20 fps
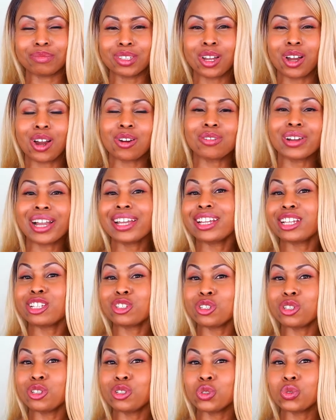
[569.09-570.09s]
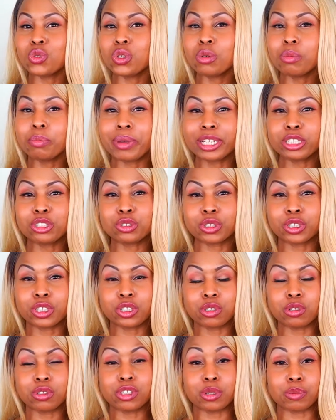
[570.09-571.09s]
All right, as usual, make sure
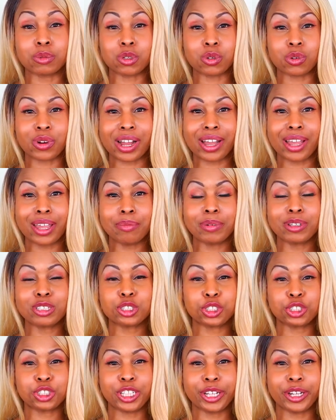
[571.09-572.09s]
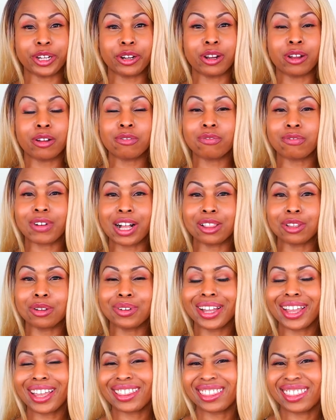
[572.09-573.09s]
you subscribe, share,
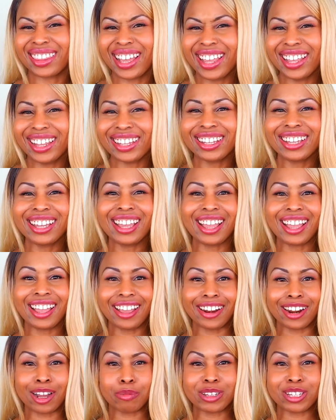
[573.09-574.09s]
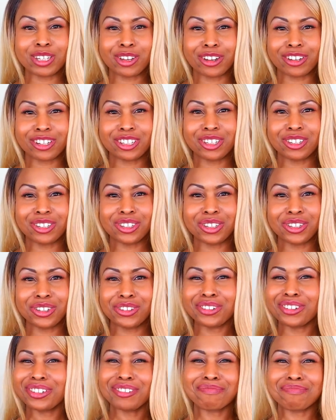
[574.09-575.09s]
follow, and like, and I'll be talking to you
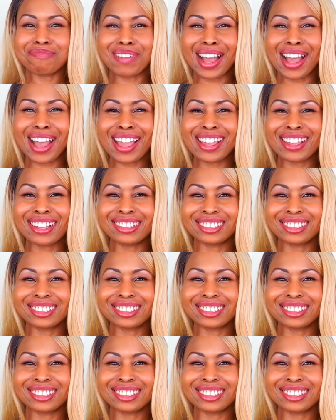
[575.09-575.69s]
soon. Bye.